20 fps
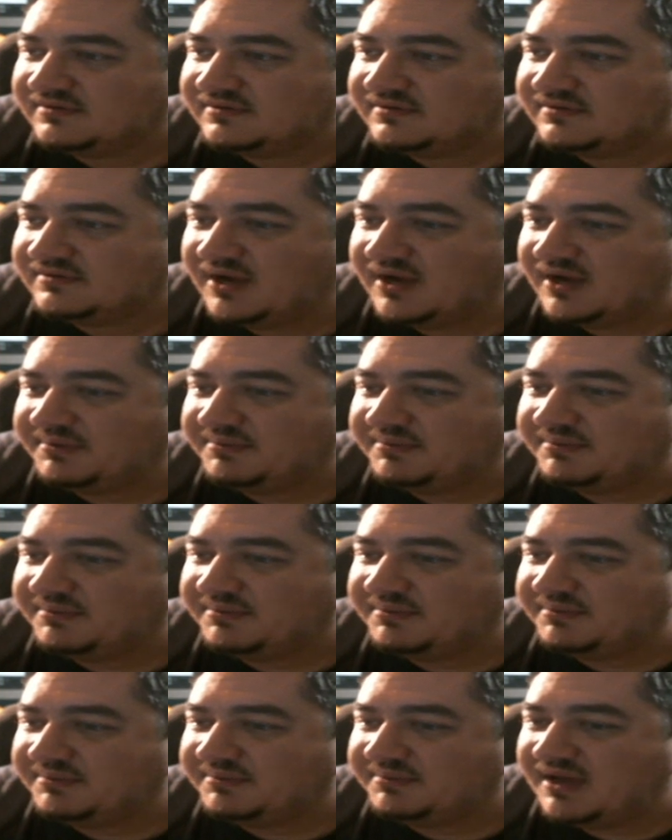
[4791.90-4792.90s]
Robbie
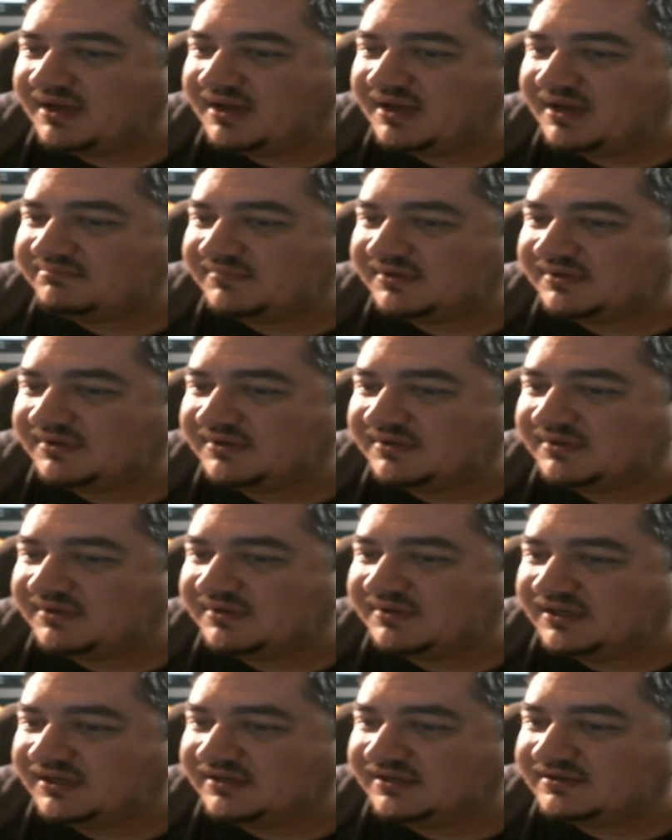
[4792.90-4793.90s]
Mac, Mad
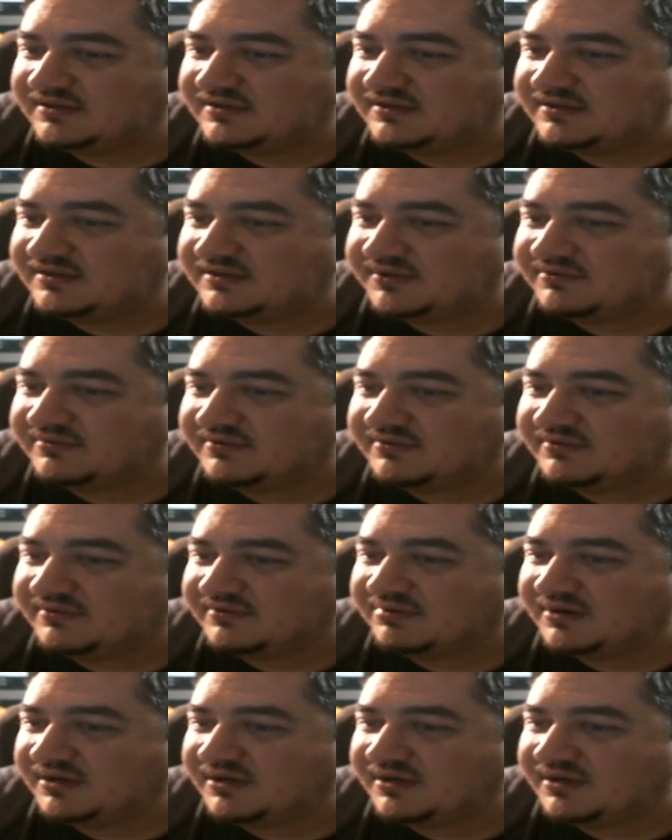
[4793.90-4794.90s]
Monkey, Tom the 3D
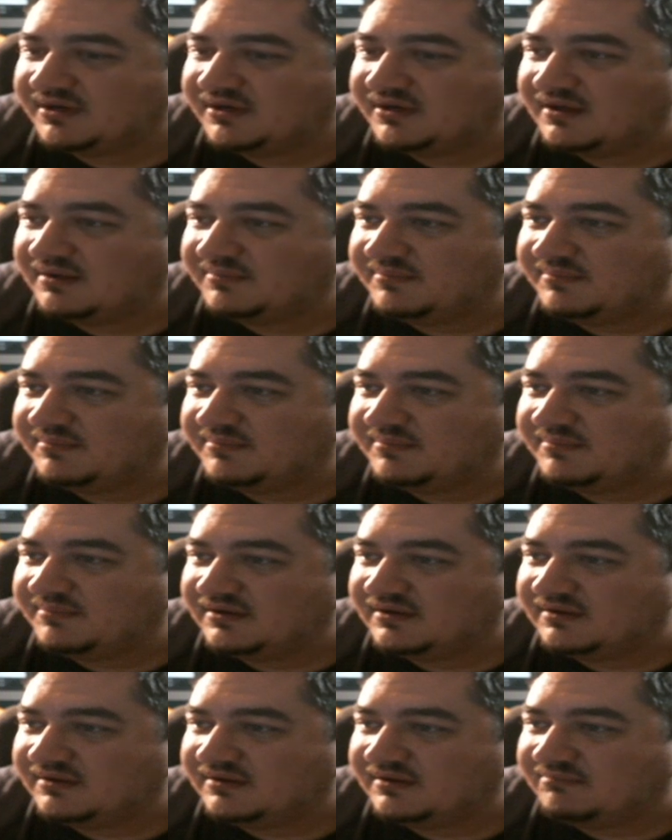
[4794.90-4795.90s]
Printing
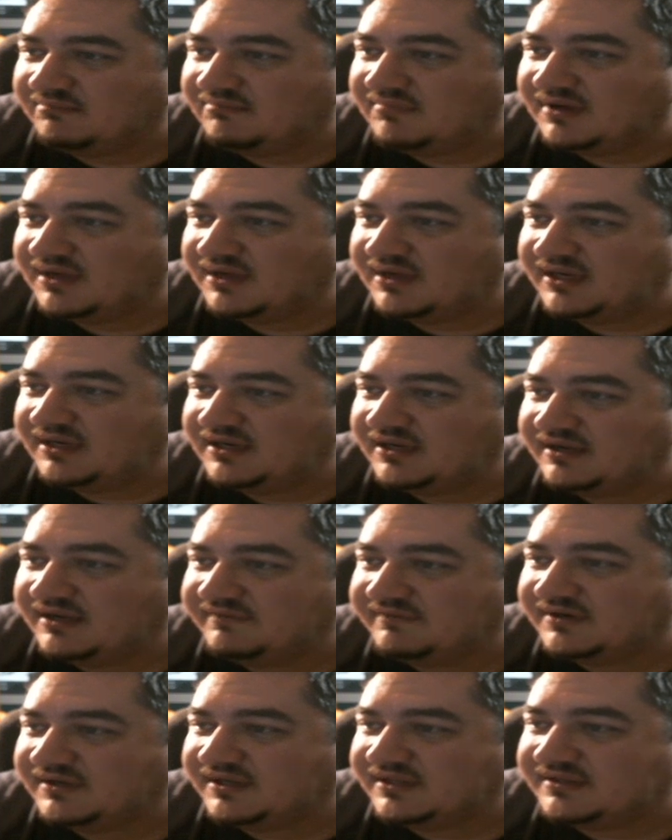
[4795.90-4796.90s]
Llama, Mike
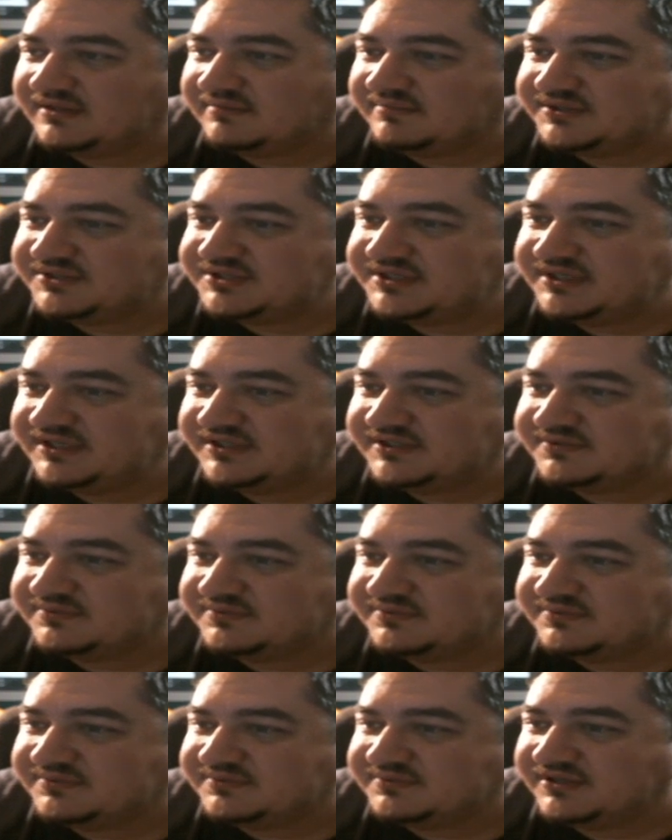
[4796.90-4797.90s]
Never Let the Machines
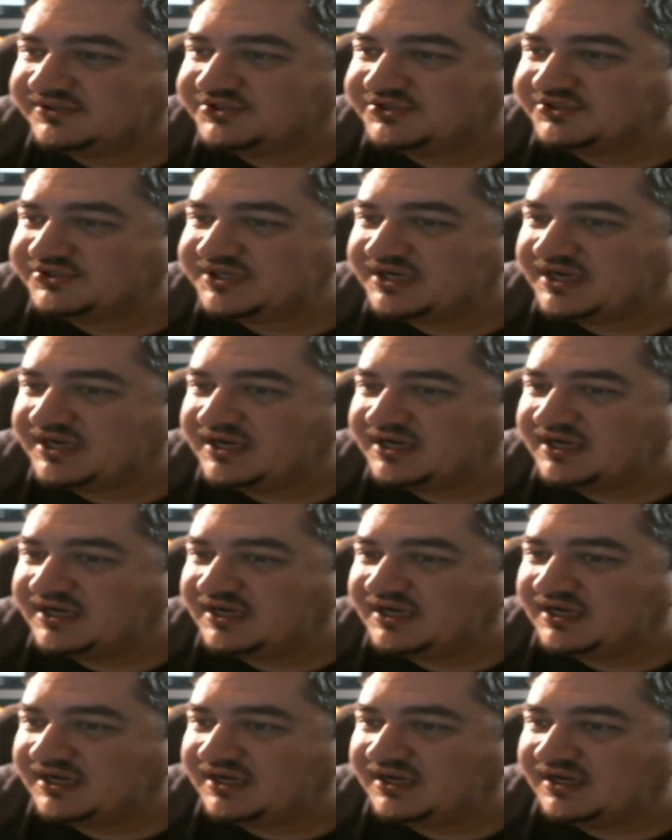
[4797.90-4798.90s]
Win,
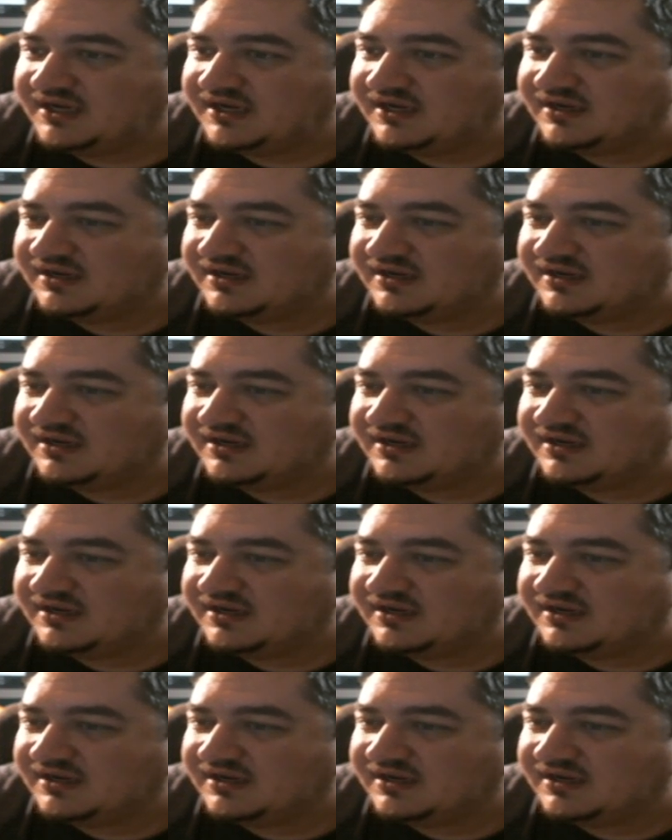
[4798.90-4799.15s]
Shay.